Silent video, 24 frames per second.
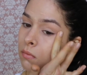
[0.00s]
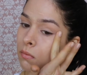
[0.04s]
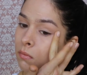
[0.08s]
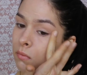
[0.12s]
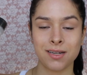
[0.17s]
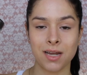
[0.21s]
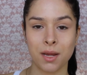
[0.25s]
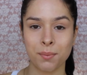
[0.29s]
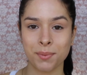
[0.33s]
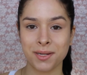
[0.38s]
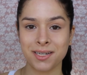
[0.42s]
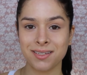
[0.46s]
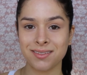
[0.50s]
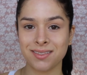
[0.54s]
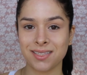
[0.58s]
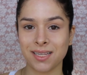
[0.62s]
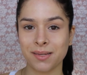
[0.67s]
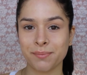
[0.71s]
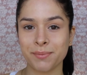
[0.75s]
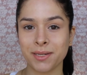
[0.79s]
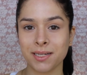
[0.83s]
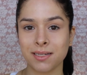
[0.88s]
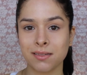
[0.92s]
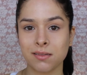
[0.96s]
Now I'm going to
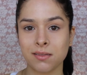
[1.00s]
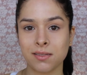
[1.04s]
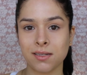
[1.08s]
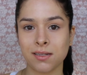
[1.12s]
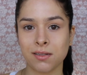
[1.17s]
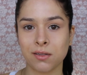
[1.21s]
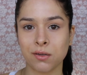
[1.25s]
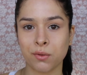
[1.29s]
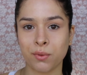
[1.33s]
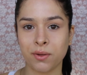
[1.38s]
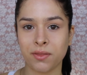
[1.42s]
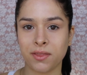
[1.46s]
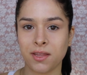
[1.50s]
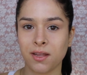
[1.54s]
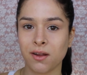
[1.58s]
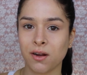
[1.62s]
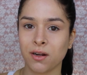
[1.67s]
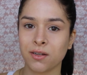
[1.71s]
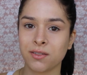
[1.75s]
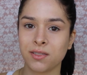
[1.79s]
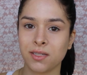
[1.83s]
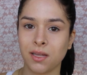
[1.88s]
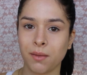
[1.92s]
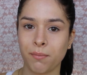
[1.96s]
set my concealer with the
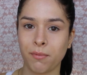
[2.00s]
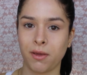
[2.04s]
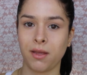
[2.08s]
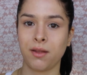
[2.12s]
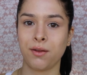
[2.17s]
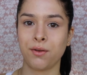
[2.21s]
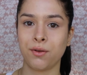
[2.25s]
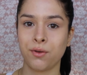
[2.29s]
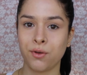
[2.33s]
RCMA